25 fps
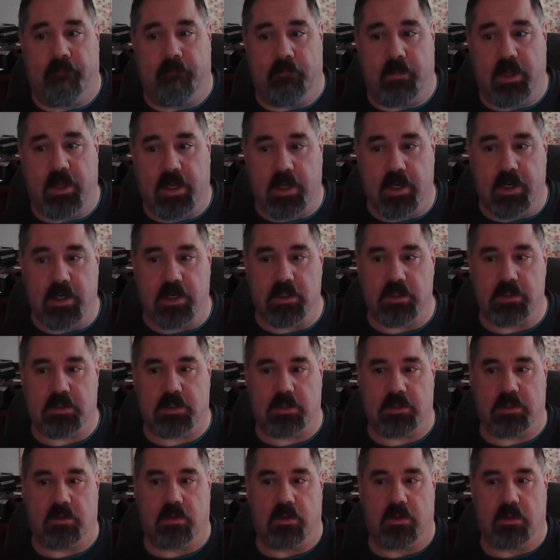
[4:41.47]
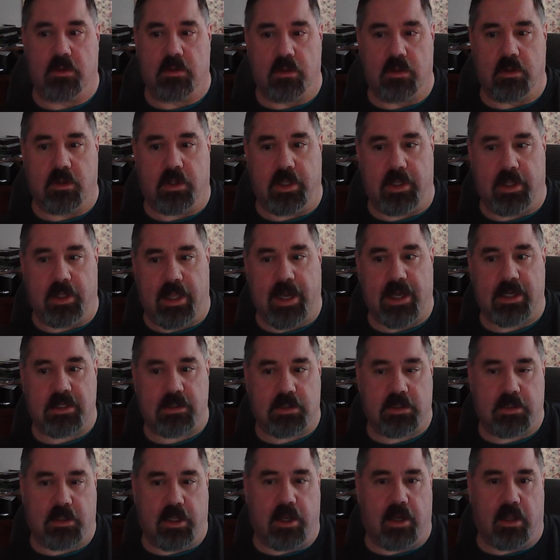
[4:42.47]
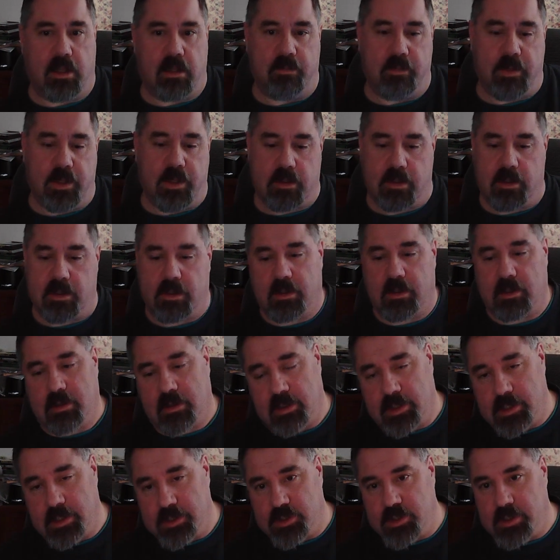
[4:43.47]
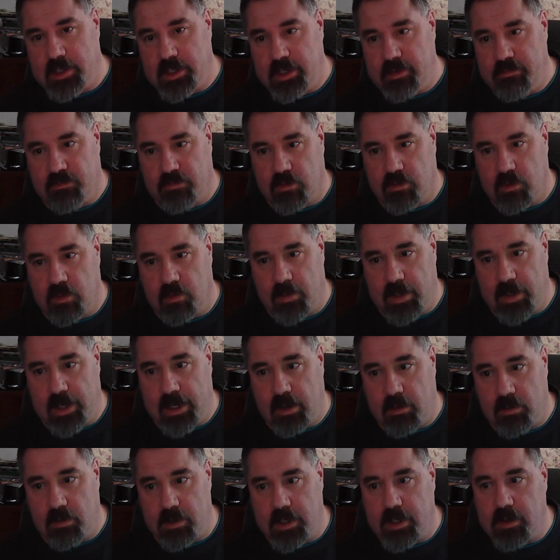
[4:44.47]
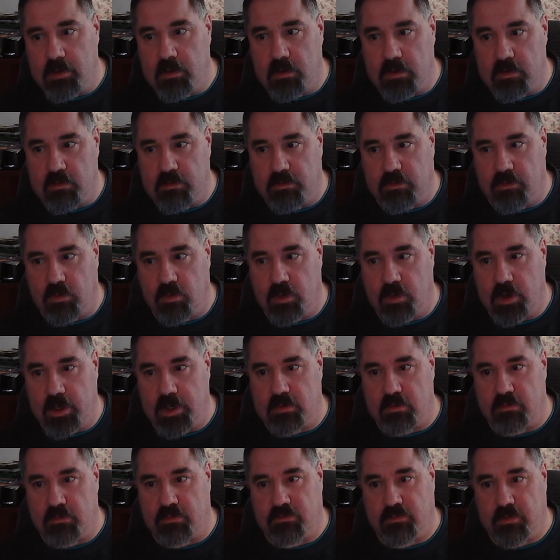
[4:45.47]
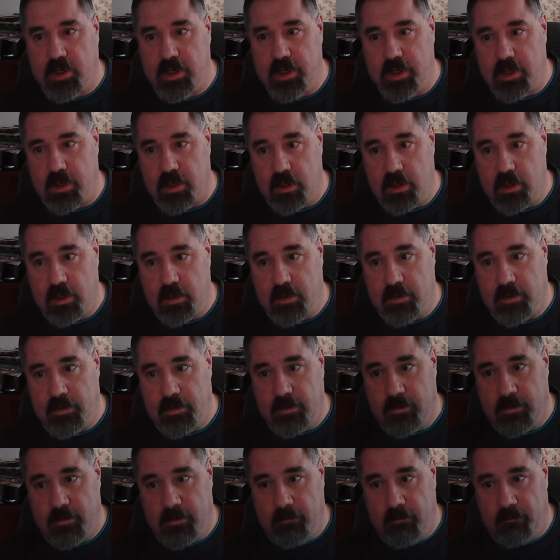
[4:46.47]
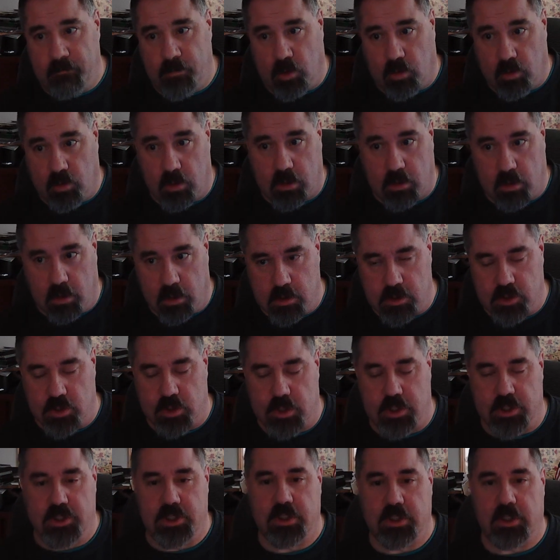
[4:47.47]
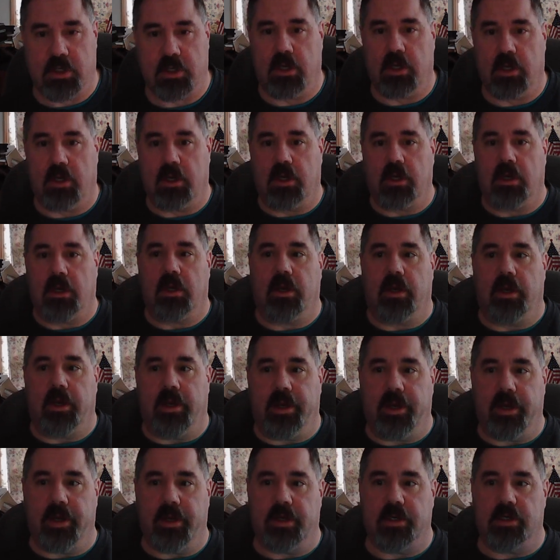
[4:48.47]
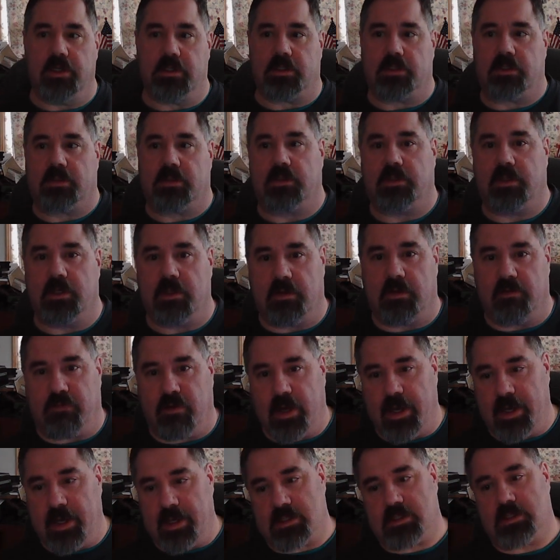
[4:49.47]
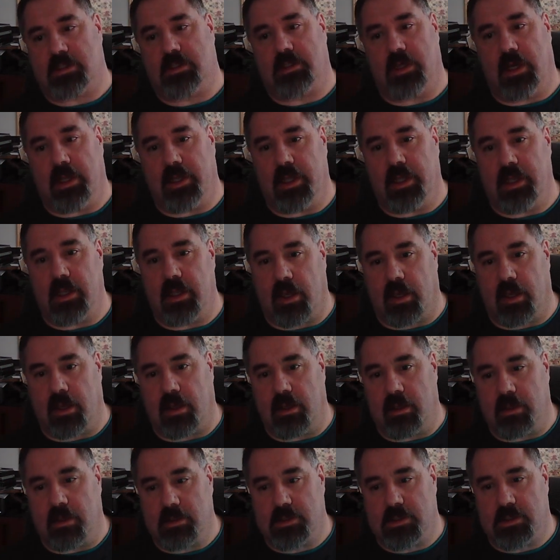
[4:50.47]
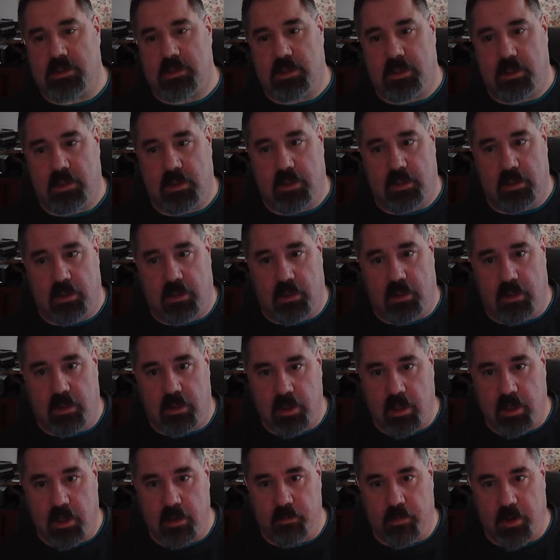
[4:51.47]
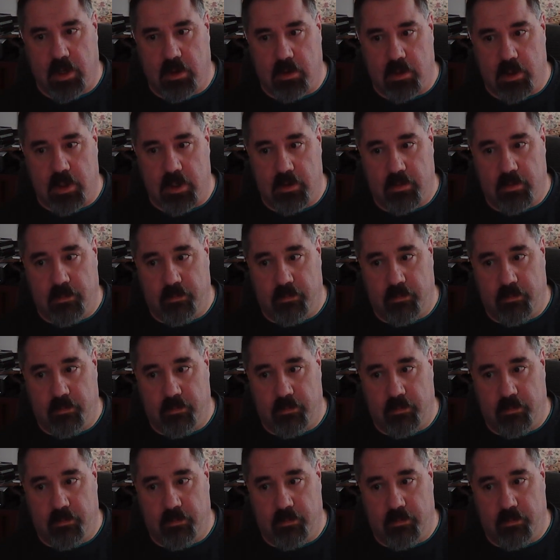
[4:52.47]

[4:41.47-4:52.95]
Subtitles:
Because the last element that you need for a round in order for it to fire, or a cartridge, is the device that ignites the gunpowder.